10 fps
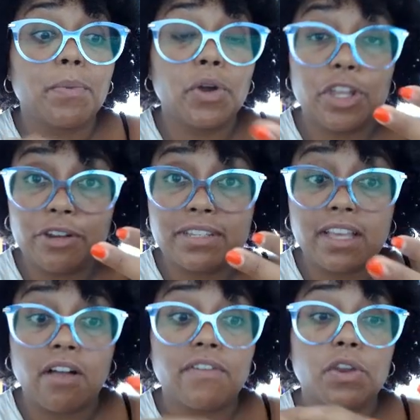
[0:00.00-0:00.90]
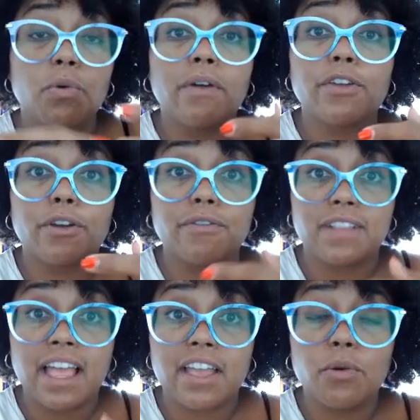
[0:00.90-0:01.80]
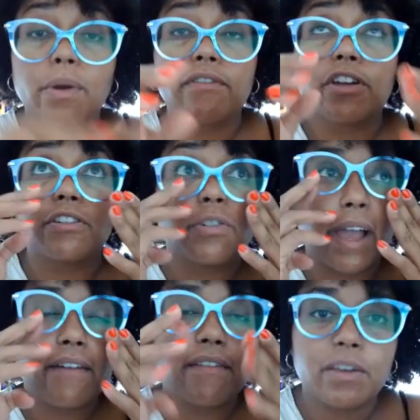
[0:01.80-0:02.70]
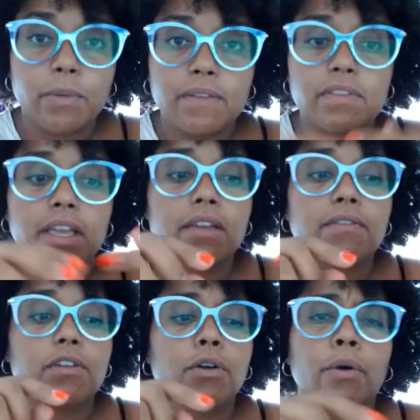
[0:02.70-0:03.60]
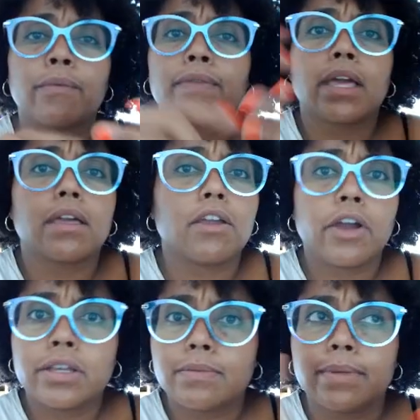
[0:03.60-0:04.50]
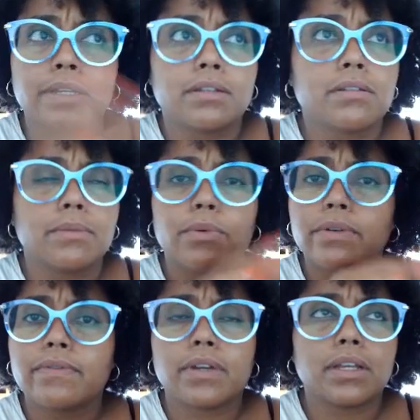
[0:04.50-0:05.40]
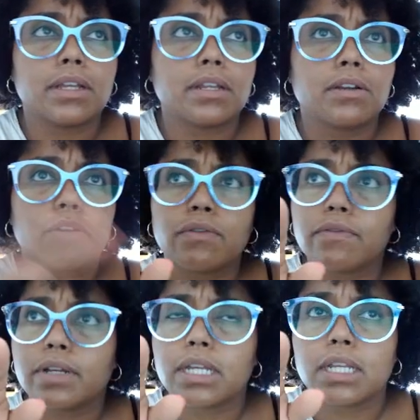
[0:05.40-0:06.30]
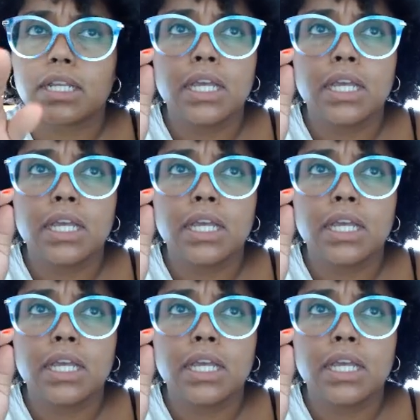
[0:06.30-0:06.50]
yourself and whoever you're traveling with, like if you're going with like your husband, your boyfriend, girlfriend,